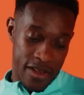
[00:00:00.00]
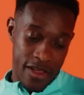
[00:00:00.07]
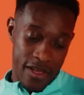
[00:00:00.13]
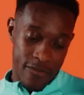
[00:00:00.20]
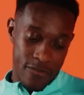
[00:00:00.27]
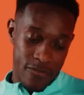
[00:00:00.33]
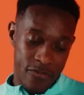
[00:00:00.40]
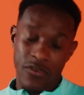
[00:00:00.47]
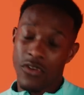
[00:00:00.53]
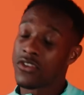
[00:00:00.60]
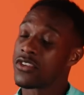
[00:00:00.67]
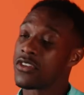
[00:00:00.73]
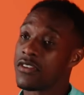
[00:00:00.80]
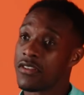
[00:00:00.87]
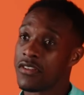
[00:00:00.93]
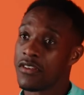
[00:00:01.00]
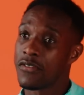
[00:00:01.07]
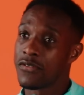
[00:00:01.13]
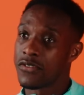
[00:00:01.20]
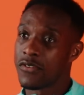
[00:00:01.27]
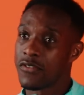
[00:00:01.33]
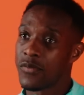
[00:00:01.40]
and I'm fortunate
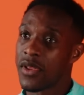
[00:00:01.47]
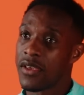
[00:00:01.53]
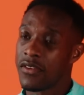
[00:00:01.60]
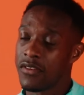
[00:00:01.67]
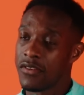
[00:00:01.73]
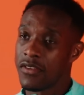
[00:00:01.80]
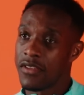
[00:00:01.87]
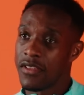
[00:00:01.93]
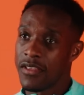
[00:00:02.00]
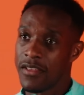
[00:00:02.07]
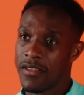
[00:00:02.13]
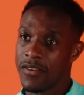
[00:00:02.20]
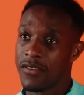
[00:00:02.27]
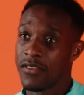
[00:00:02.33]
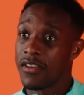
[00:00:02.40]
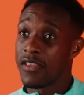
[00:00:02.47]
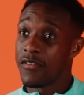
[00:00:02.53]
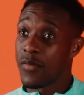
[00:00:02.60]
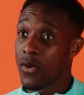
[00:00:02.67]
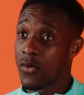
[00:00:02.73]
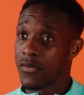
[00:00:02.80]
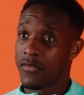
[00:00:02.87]
enough to have played under underneath
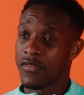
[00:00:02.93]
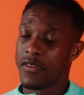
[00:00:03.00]
both of